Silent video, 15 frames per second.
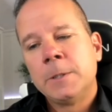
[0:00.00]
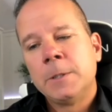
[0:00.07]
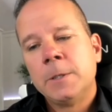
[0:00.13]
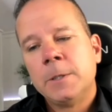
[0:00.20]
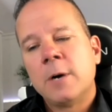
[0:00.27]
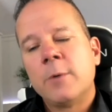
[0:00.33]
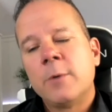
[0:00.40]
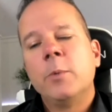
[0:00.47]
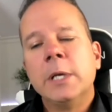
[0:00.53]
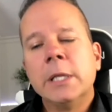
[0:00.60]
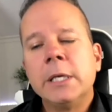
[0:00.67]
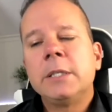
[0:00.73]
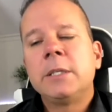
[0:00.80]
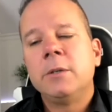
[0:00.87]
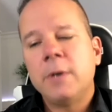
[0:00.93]
Are we
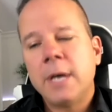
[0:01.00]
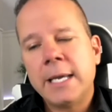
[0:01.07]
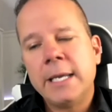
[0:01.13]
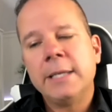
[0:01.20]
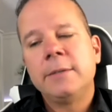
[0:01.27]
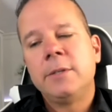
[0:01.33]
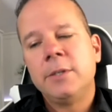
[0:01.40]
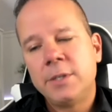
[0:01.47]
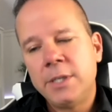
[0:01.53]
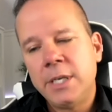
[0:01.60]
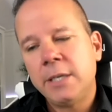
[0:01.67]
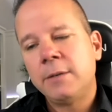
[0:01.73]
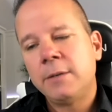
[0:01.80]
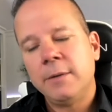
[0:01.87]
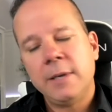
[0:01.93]
willing to edit, to
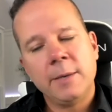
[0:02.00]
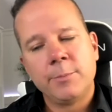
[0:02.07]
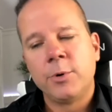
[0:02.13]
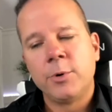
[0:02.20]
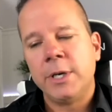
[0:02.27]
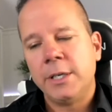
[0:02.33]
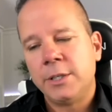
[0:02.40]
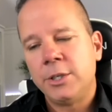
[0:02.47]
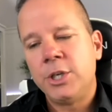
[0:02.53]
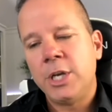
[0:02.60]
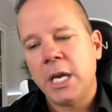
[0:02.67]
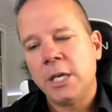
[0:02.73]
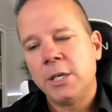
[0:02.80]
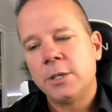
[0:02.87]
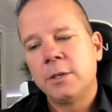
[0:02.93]
seek input, and to
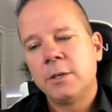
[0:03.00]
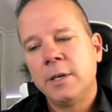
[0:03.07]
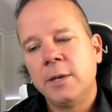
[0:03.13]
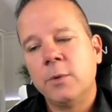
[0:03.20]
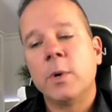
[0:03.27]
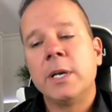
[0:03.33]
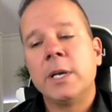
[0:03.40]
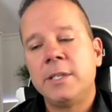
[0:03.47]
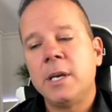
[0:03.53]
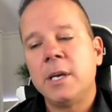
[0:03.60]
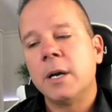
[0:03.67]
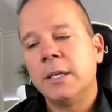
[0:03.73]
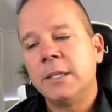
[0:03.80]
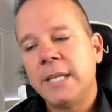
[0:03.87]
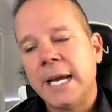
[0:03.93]
change? And what is the
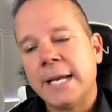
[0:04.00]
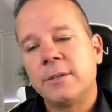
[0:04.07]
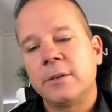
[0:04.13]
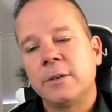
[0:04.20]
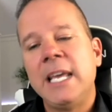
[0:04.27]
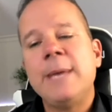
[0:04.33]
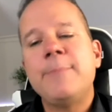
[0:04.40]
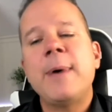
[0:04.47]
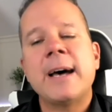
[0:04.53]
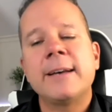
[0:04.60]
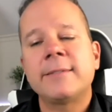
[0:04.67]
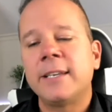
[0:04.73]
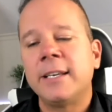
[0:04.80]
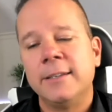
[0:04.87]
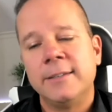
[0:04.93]
honest answer? Keep
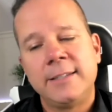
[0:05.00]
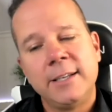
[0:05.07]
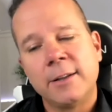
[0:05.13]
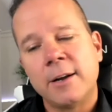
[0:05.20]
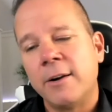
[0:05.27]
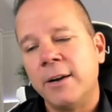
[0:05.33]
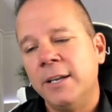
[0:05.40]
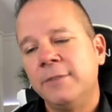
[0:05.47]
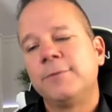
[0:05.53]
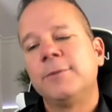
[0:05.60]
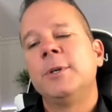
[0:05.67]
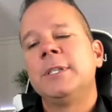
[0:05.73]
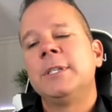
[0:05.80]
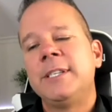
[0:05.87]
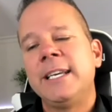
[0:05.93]
asking until our
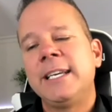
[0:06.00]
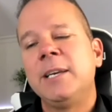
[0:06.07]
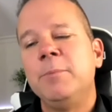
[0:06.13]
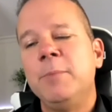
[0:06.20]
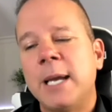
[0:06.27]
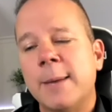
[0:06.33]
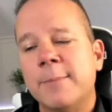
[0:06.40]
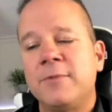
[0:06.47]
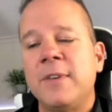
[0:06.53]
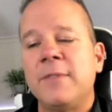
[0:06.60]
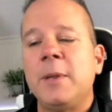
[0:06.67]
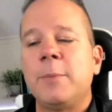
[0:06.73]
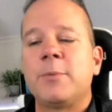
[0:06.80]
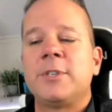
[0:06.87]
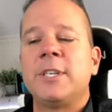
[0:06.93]
influence seeking becomes
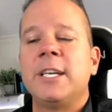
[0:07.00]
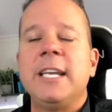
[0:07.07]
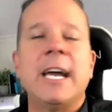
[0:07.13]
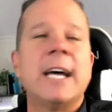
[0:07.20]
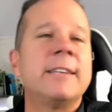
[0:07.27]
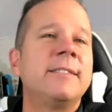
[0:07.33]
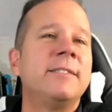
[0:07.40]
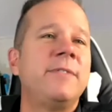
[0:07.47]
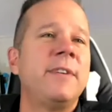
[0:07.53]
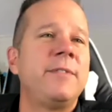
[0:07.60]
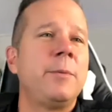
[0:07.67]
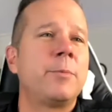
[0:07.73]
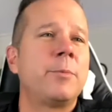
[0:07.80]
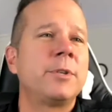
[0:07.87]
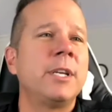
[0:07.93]
50% yes and
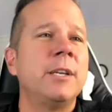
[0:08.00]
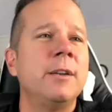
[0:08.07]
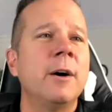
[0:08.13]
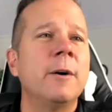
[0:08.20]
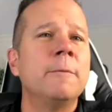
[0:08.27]
50% no.